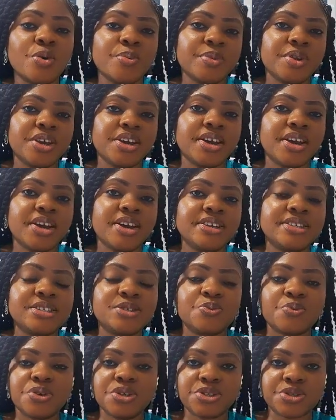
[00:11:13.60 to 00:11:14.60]
communicate
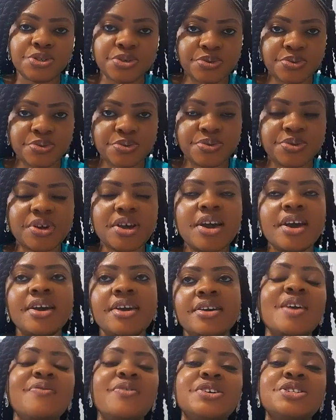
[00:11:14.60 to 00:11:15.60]
with you.
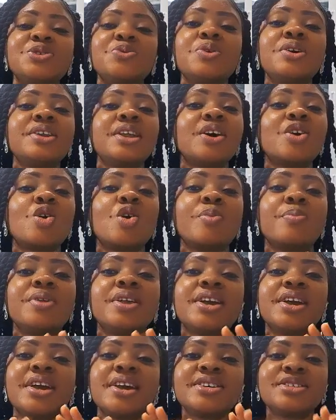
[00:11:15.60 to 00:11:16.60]
If he's the one that
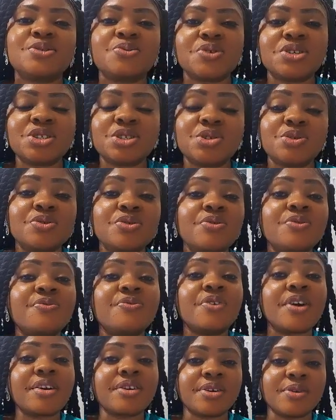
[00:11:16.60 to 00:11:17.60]
communicates with
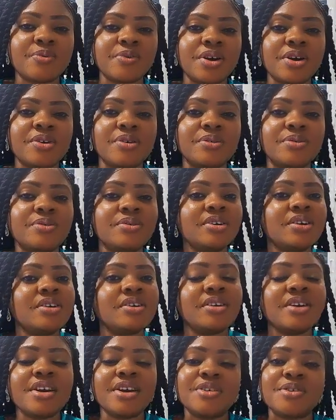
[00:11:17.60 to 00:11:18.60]
you very well,
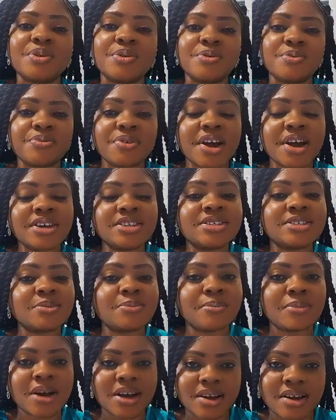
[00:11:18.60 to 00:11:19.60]
in the right
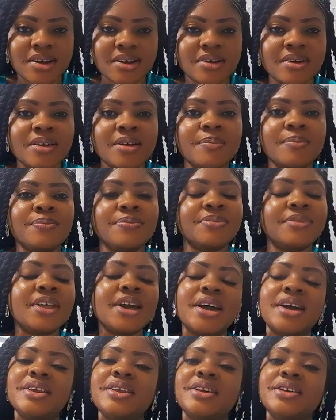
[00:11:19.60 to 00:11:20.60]
manner,
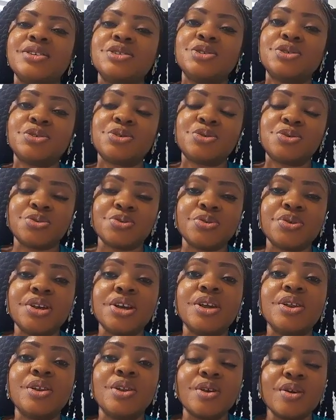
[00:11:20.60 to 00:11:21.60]
then he
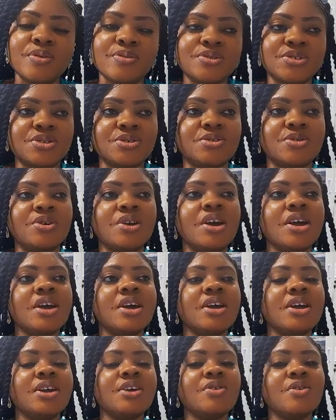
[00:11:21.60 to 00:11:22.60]
truly loves you.
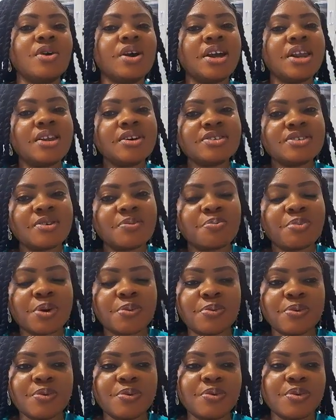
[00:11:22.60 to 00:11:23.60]
You know, a lot of
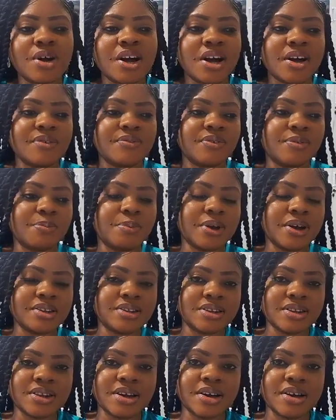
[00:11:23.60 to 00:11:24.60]
people have a
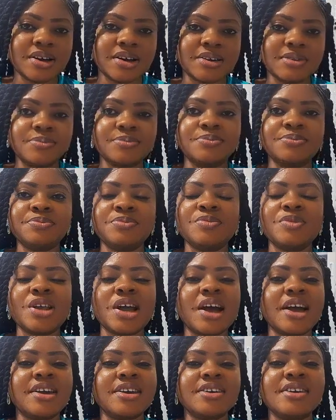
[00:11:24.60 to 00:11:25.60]
partner
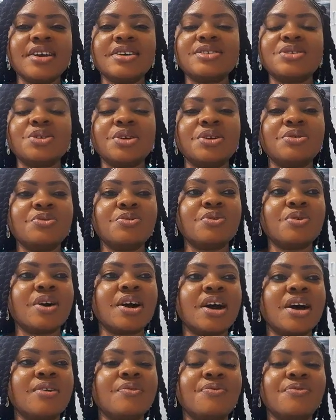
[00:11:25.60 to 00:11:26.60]
and yet they do
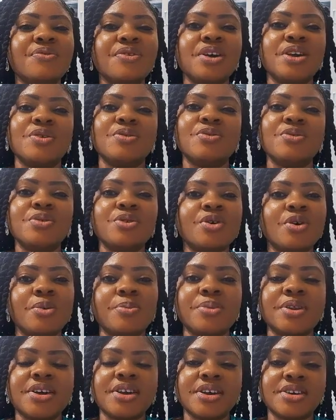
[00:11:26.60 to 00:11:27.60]
not have a good
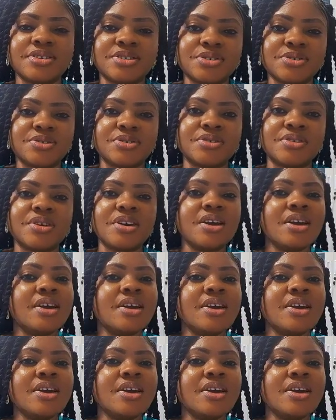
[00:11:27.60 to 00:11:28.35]
communication.